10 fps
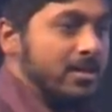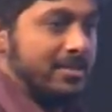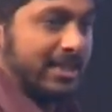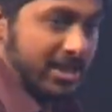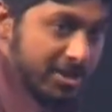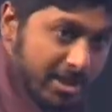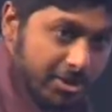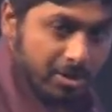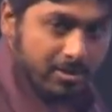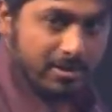
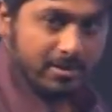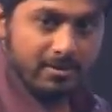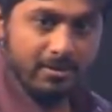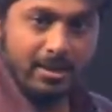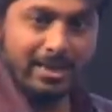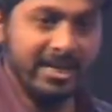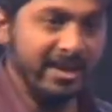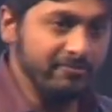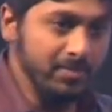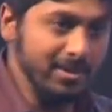statisticians,
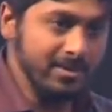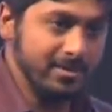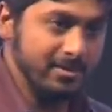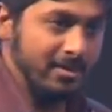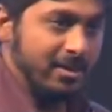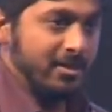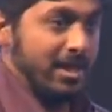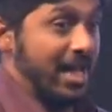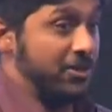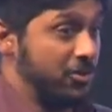governments,
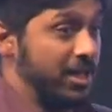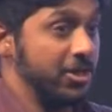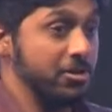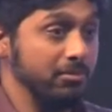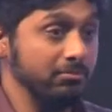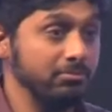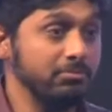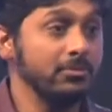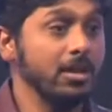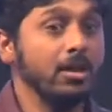education
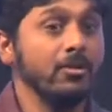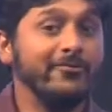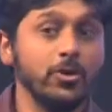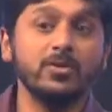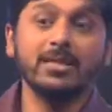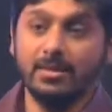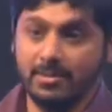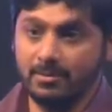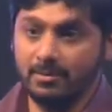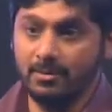views
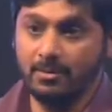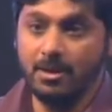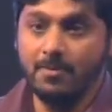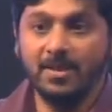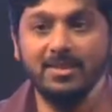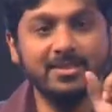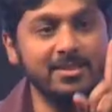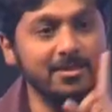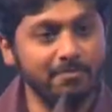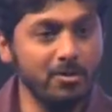us. But this
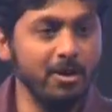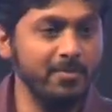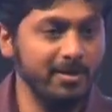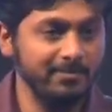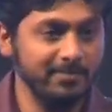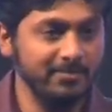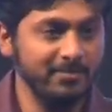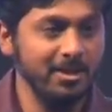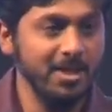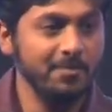is a problem
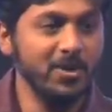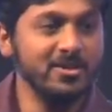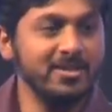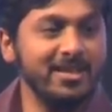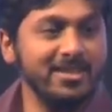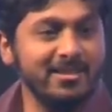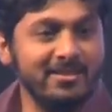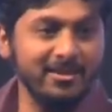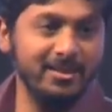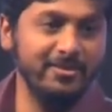because there is a
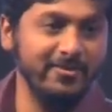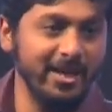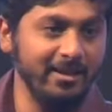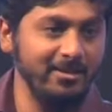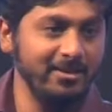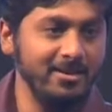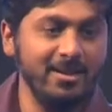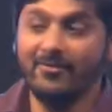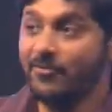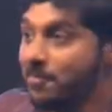third way.
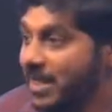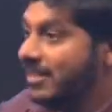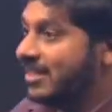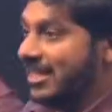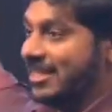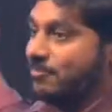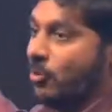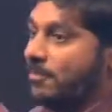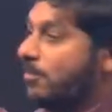And for me, that is more